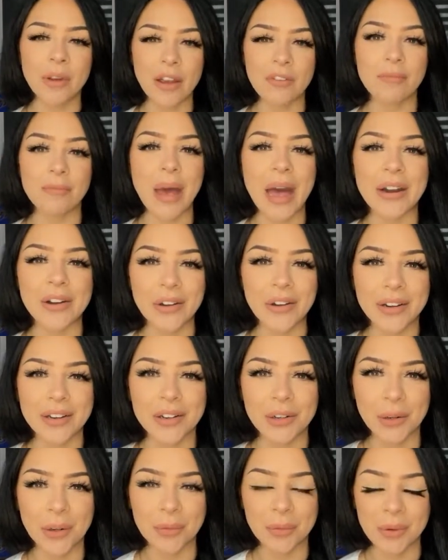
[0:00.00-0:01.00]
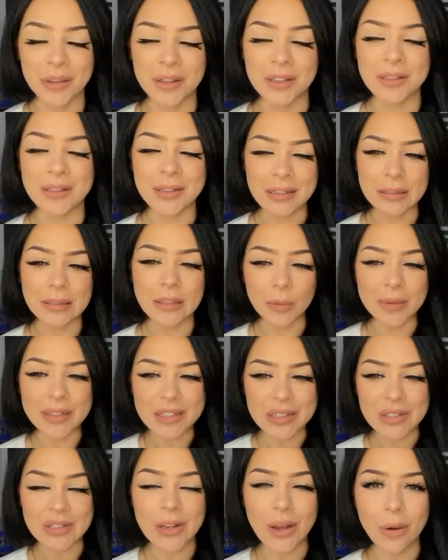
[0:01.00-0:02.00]
matter here, and it's a little bit
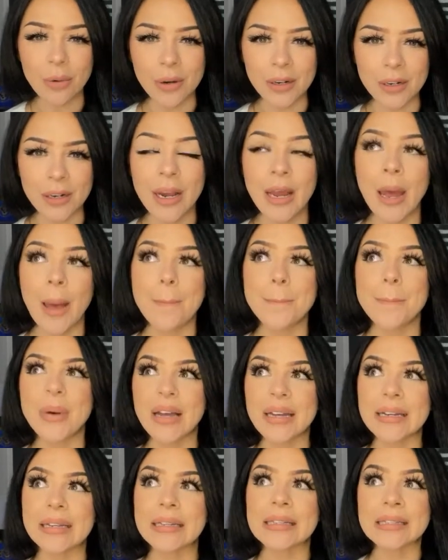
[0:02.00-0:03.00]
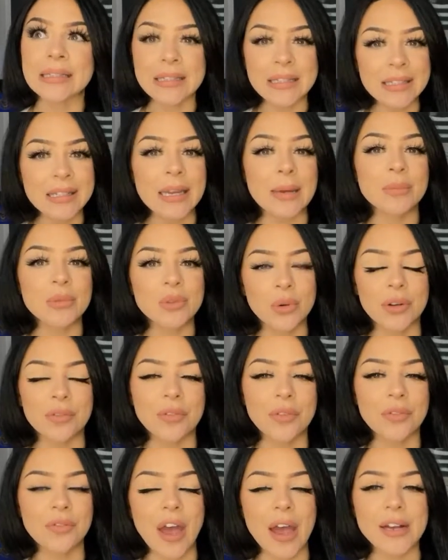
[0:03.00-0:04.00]
slower, but it's the same sort of
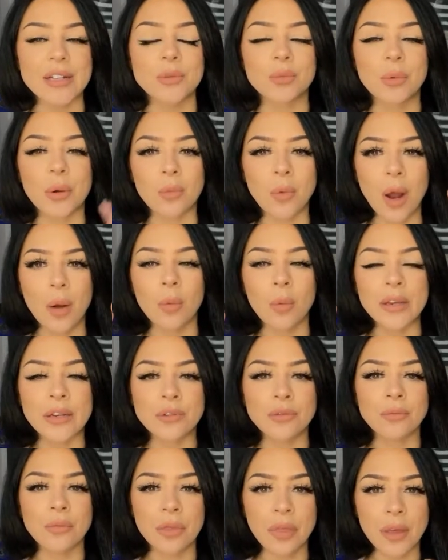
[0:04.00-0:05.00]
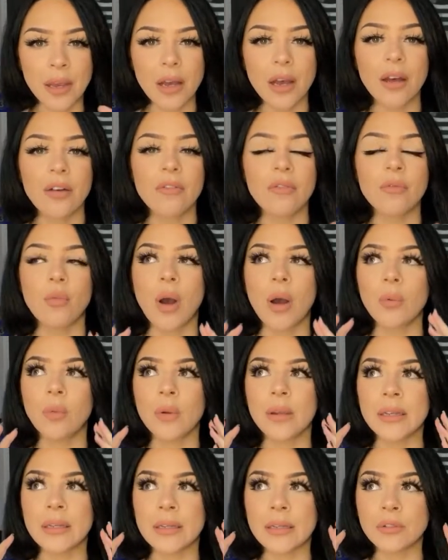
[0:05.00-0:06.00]
effect where what we think of, what
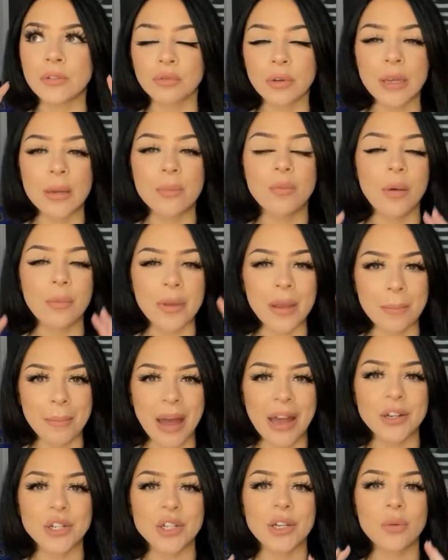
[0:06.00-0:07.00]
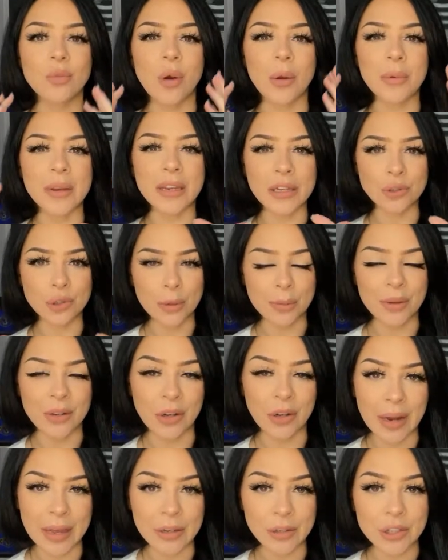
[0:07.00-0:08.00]
we dream, what we imagine, what we contribute
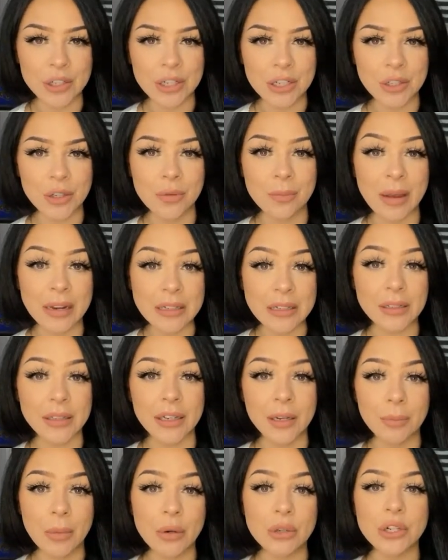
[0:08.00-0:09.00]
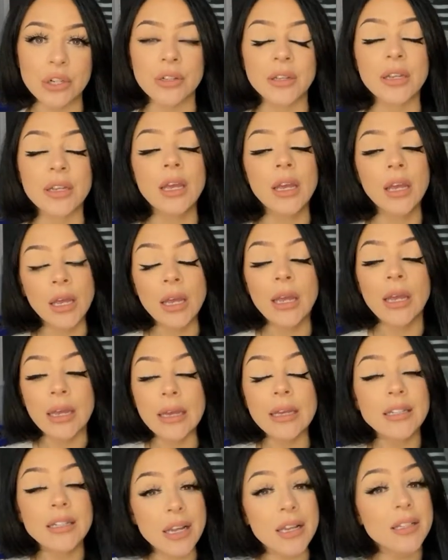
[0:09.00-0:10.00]
our energy to mentally and emotionally,
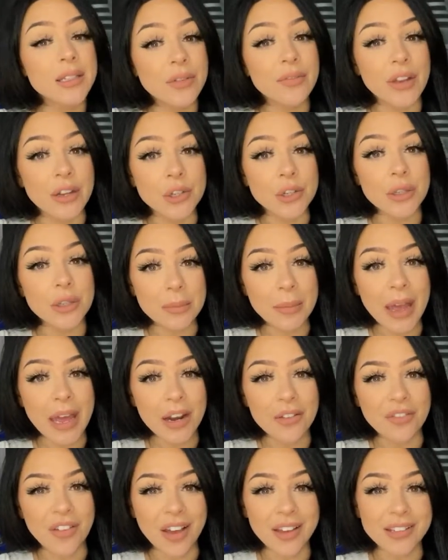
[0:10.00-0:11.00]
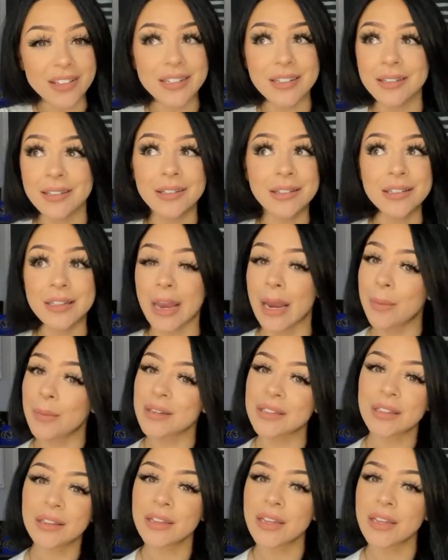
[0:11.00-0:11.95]
it does eventually manifest. Same as in